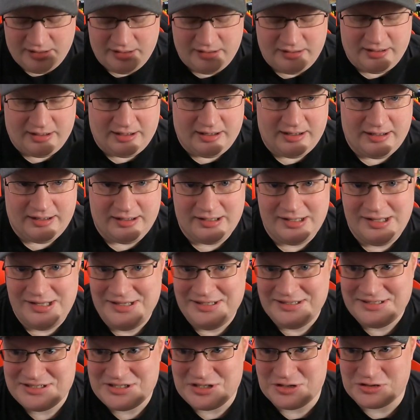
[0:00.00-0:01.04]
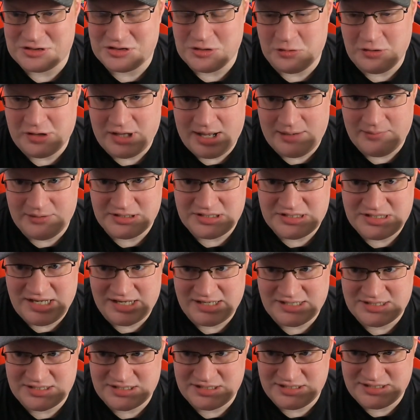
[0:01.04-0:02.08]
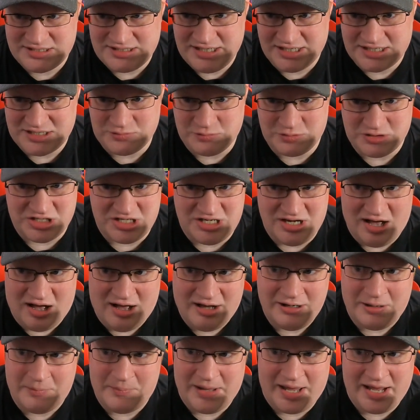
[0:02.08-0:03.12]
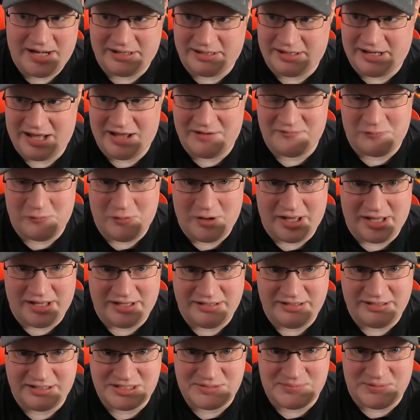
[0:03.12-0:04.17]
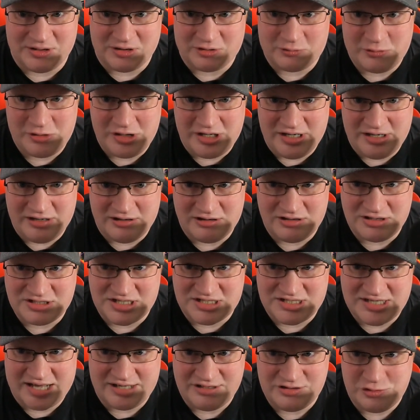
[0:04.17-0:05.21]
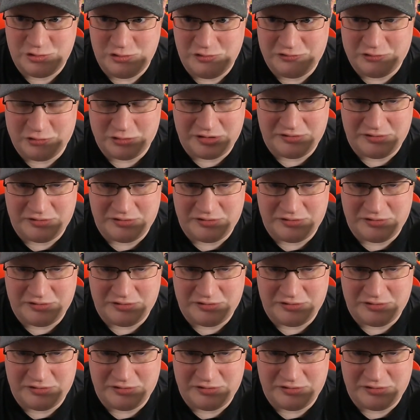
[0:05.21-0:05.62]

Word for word: Uh, so Soul Calibur six was not abandoned halfway. It's been three years. It's had two fully